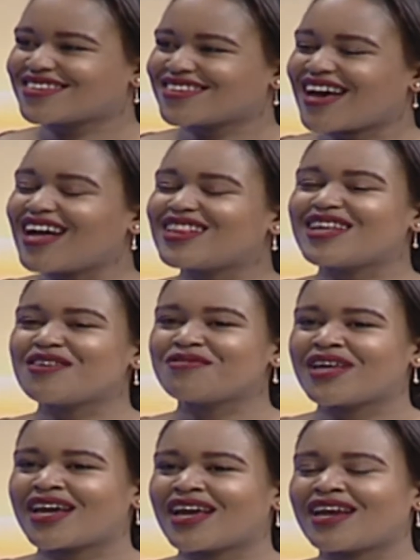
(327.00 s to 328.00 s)
I love
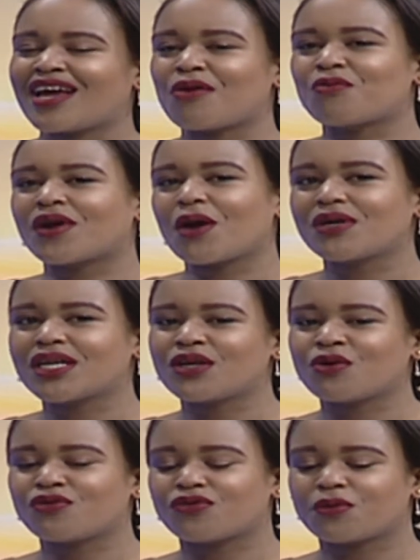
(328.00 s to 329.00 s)
that. And what I want to
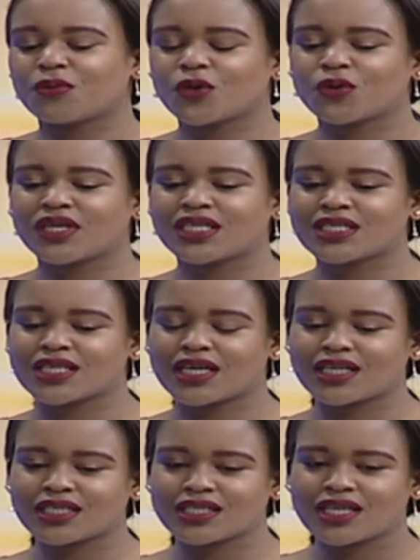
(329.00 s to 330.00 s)
know from you is,
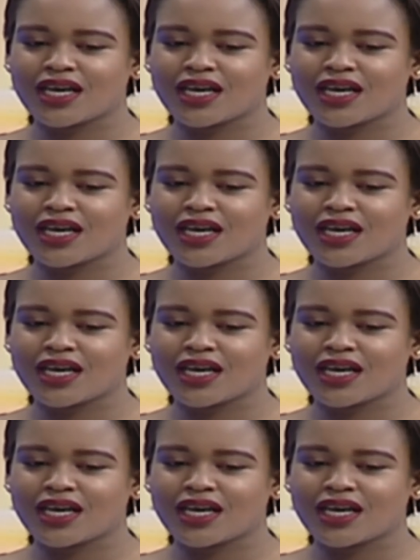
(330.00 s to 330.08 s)
because